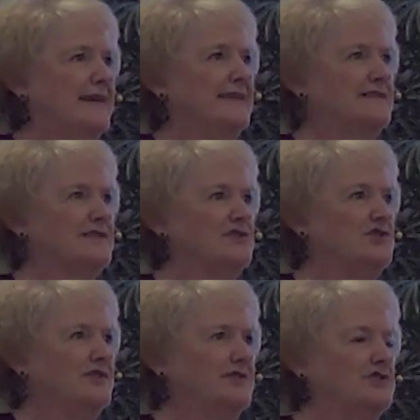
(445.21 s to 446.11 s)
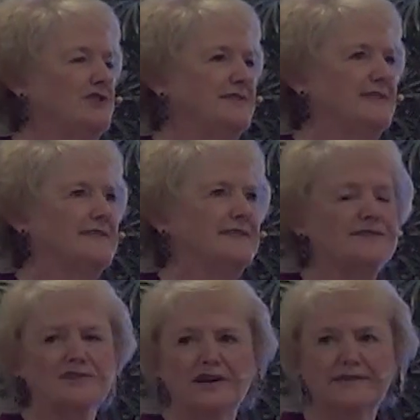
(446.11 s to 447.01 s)
is G Jesus
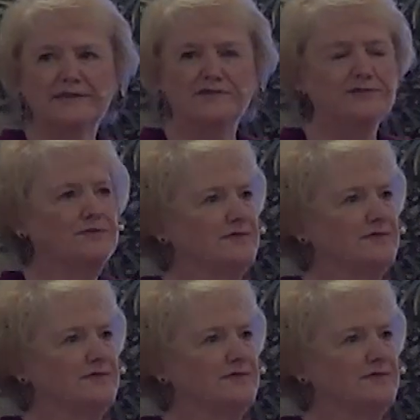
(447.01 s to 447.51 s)
is talking to